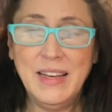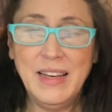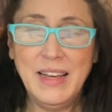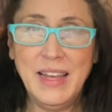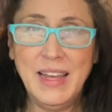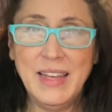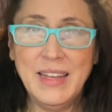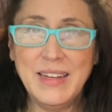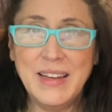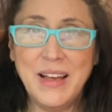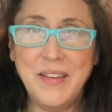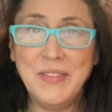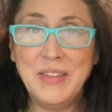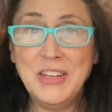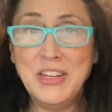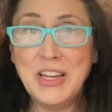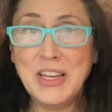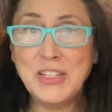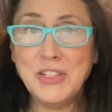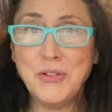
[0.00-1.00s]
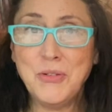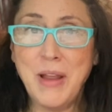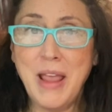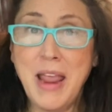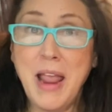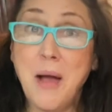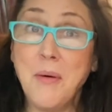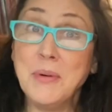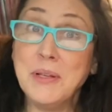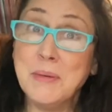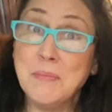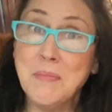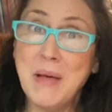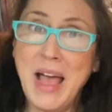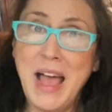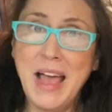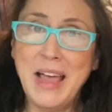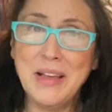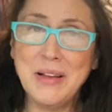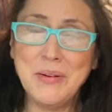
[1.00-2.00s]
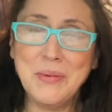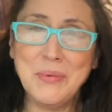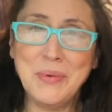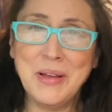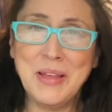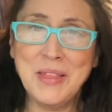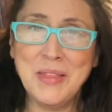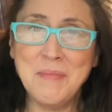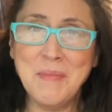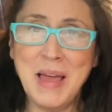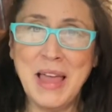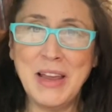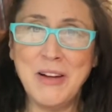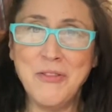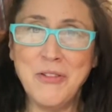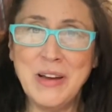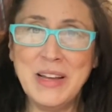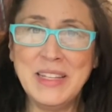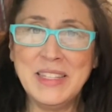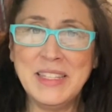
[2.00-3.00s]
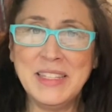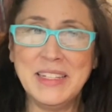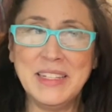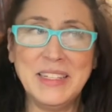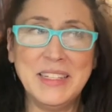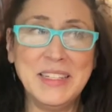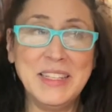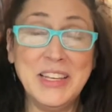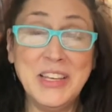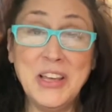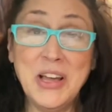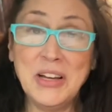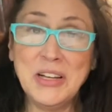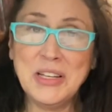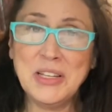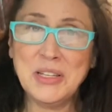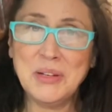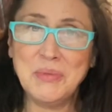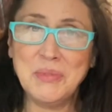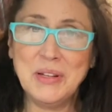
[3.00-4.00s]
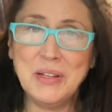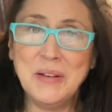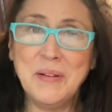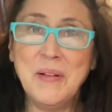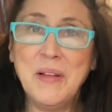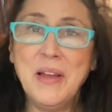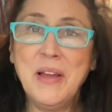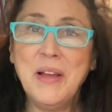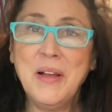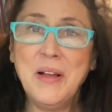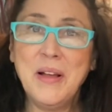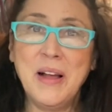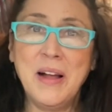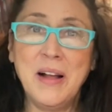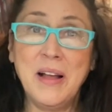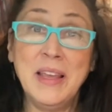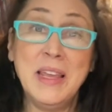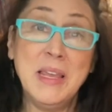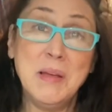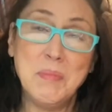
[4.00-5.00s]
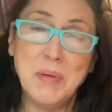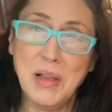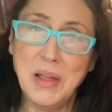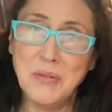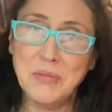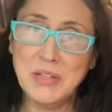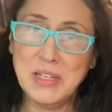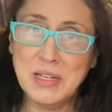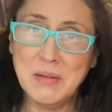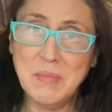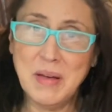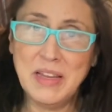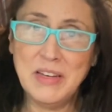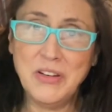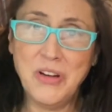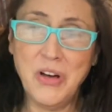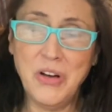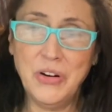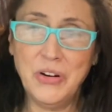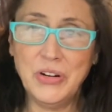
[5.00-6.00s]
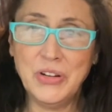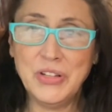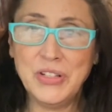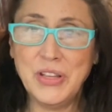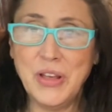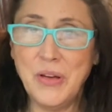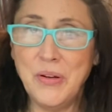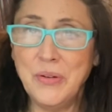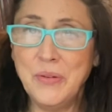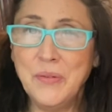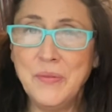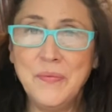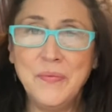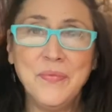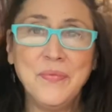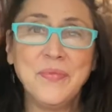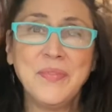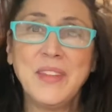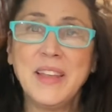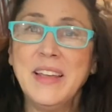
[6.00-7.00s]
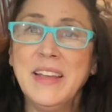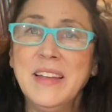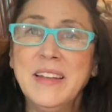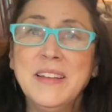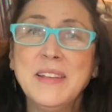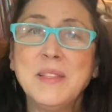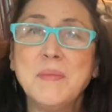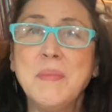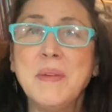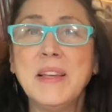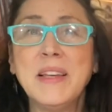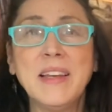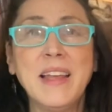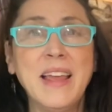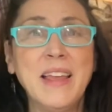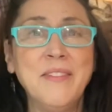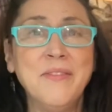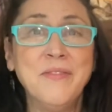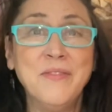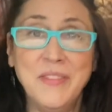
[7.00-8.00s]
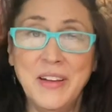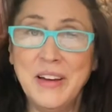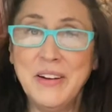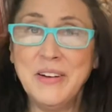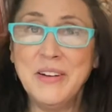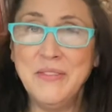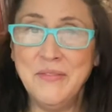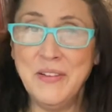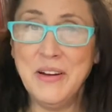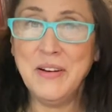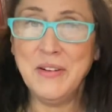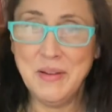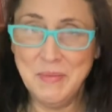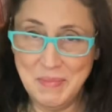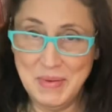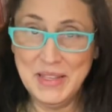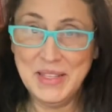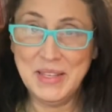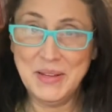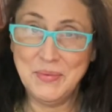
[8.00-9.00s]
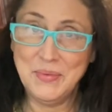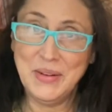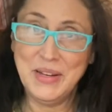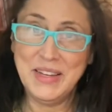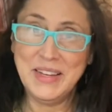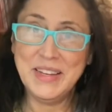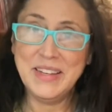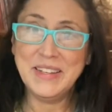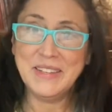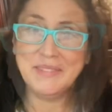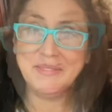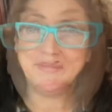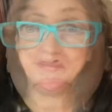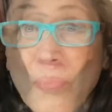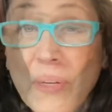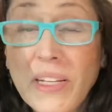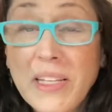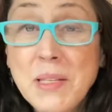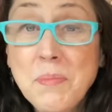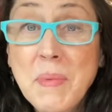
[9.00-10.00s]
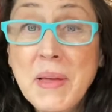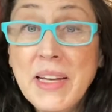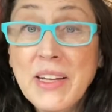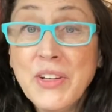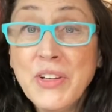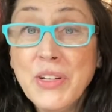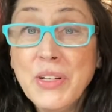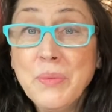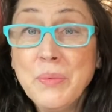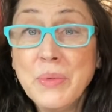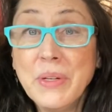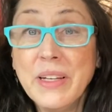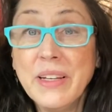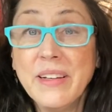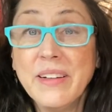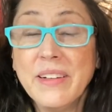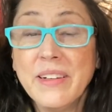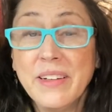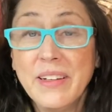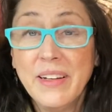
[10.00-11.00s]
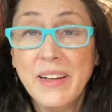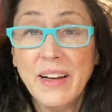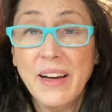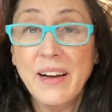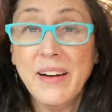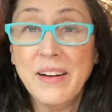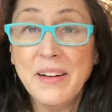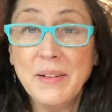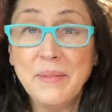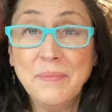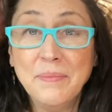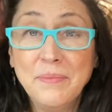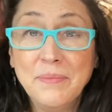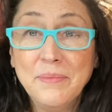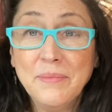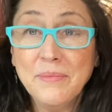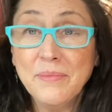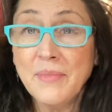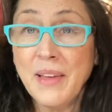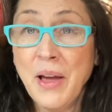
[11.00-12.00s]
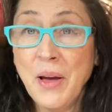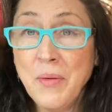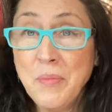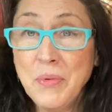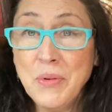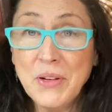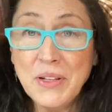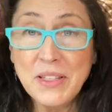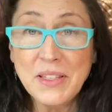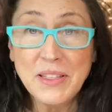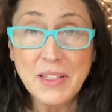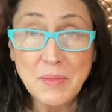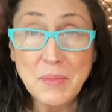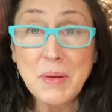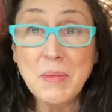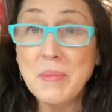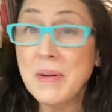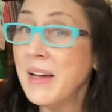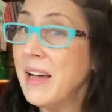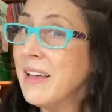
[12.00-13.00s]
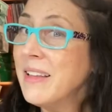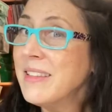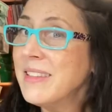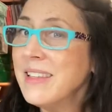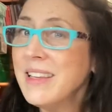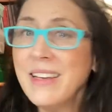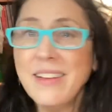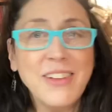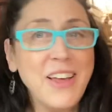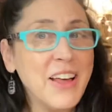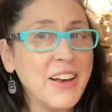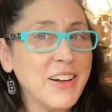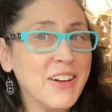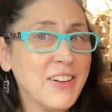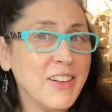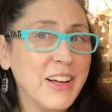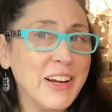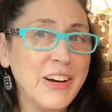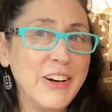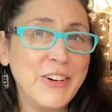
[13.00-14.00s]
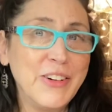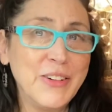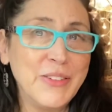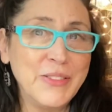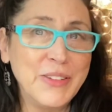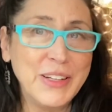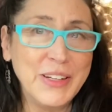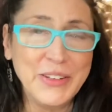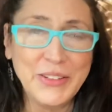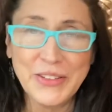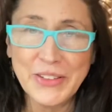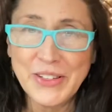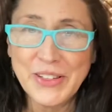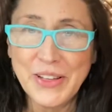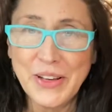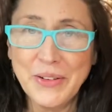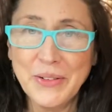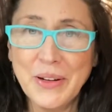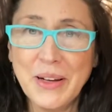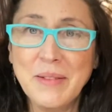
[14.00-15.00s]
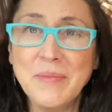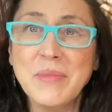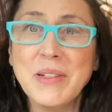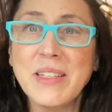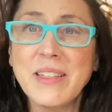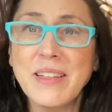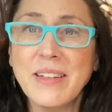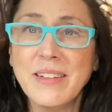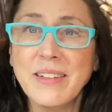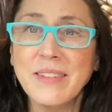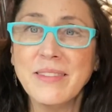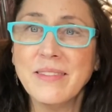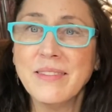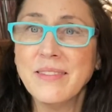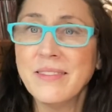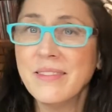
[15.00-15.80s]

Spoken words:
And then yesterday I was back with my grandson, the youngest one. He belongs to my daughter. So it has been a very, very busy week, but it's been a good week. I hope you can see me, but I see a lot of glare on here. So I'm just gonna